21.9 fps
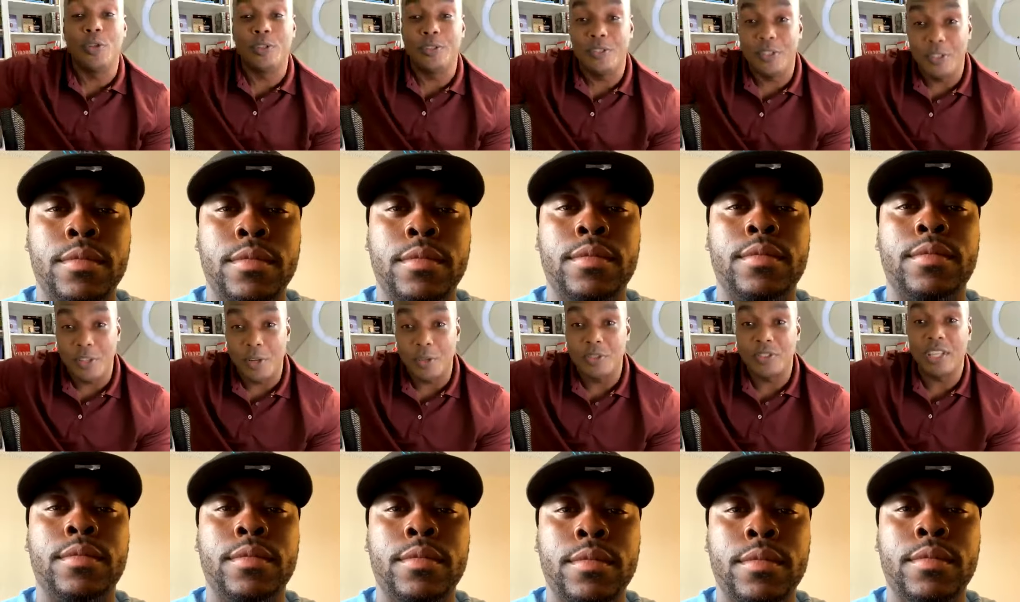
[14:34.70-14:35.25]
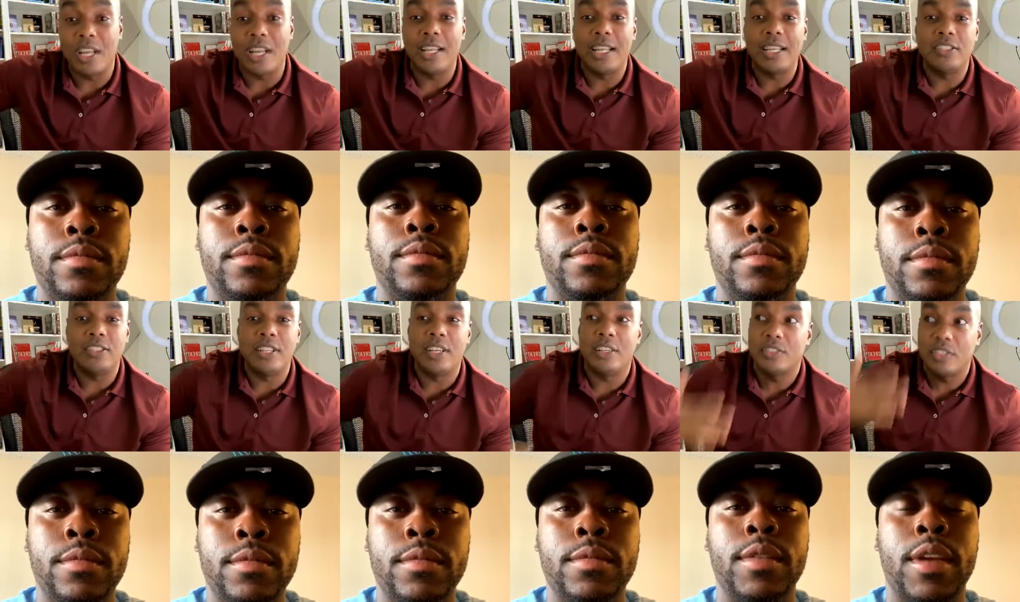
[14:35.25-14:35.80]
Speaker 1: you know, studying
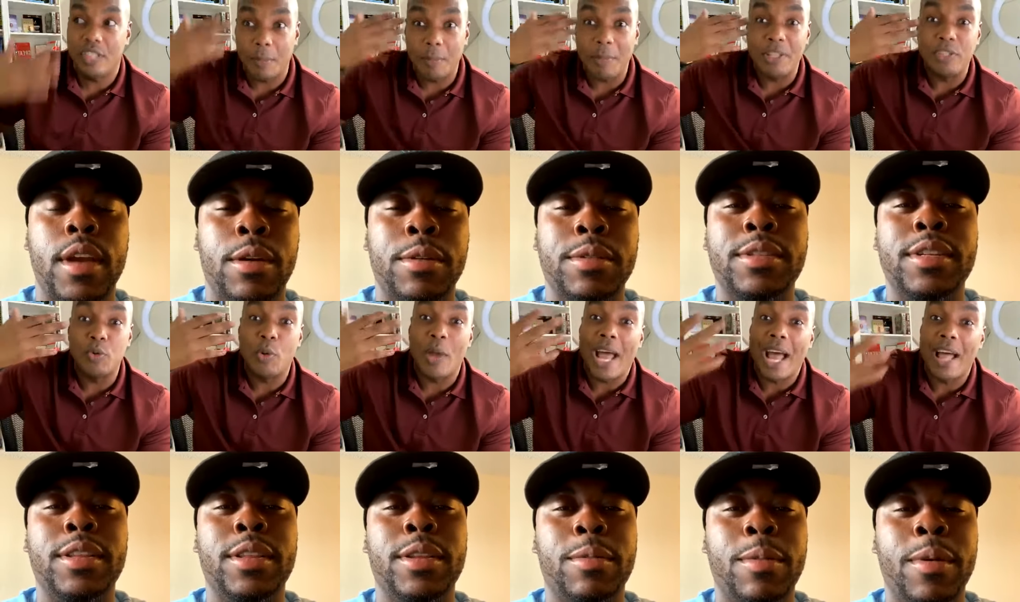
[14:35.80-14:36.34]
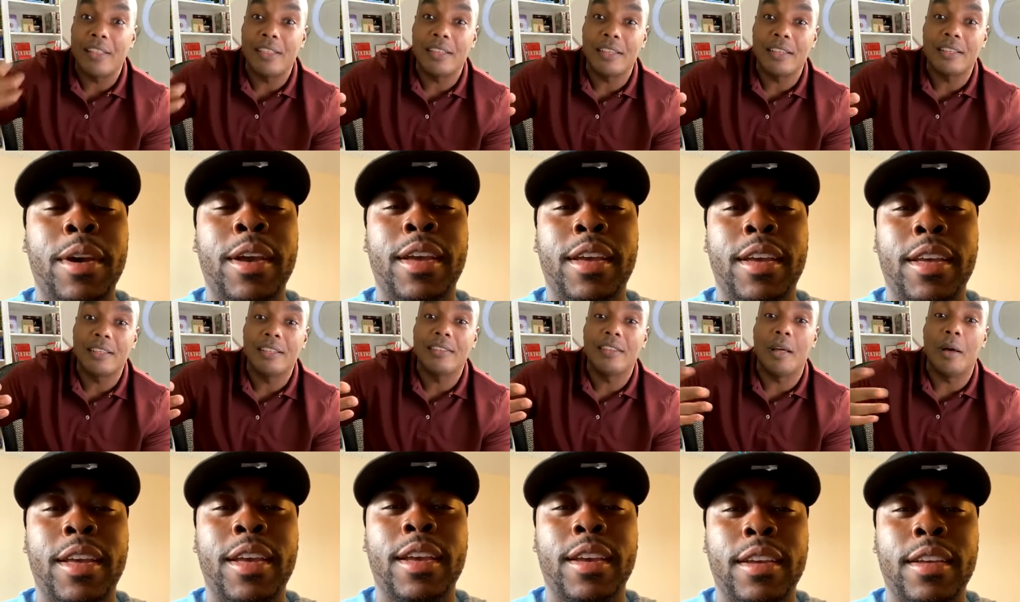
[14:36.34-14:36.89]
engineering, so that means you had the,
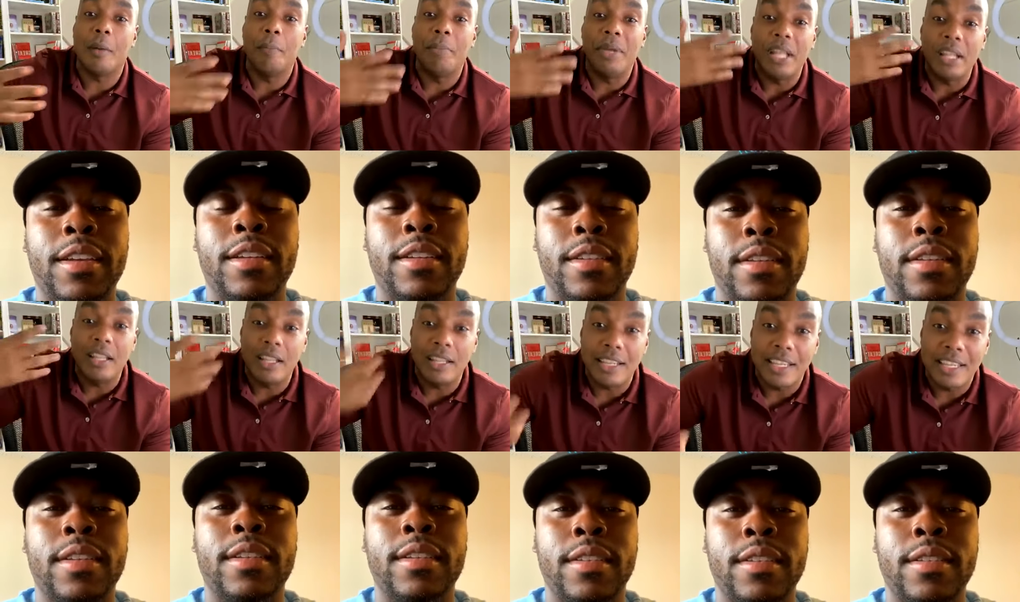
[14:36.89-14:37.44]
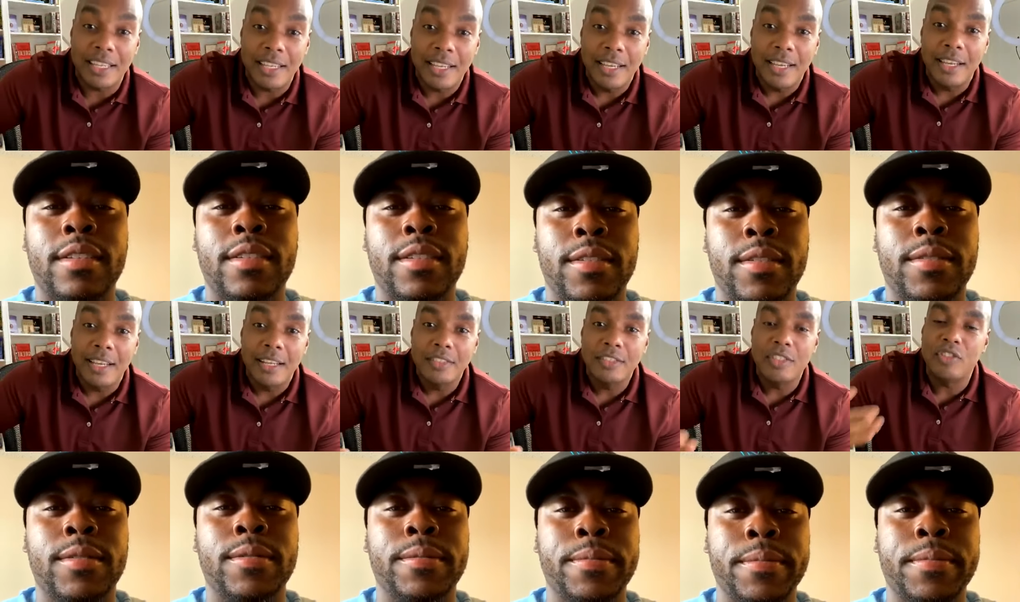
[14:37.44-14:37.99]
the ability
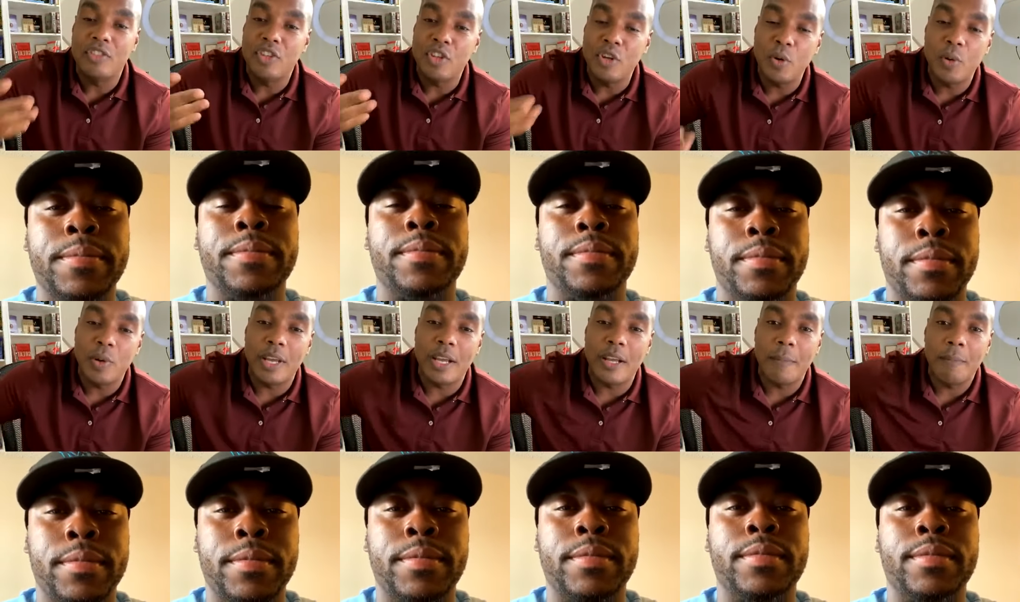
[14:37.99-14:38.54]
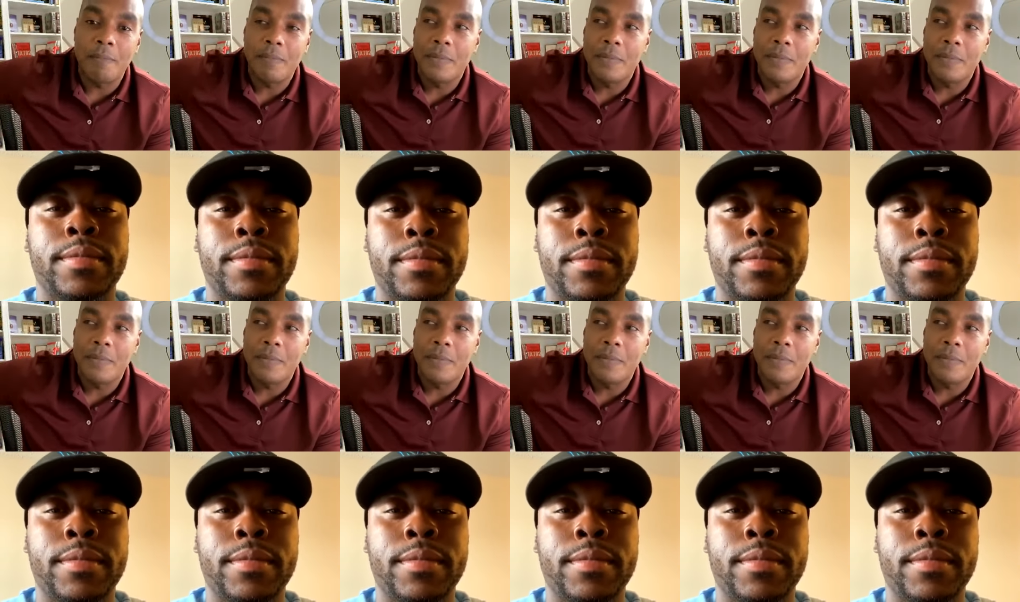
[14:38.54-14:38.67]
to do it.